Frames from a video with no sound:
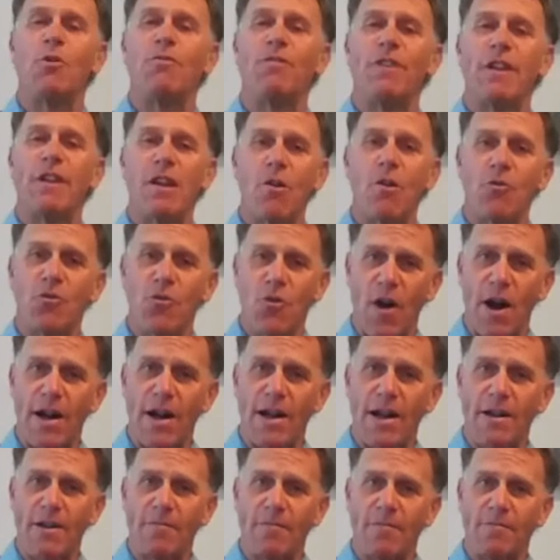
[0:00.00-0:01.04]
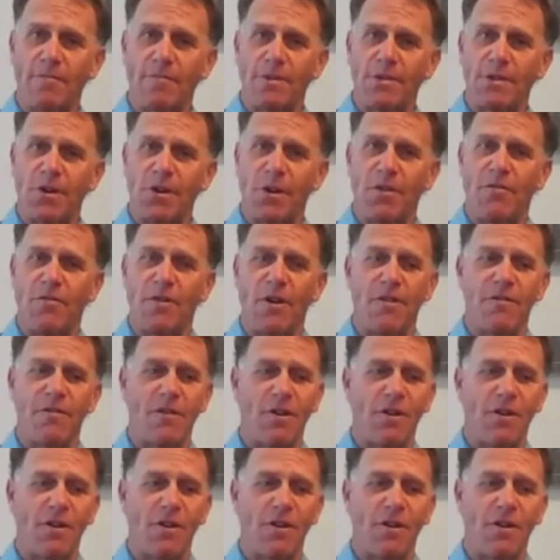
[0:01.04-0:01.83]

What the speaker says: with video training, so a very,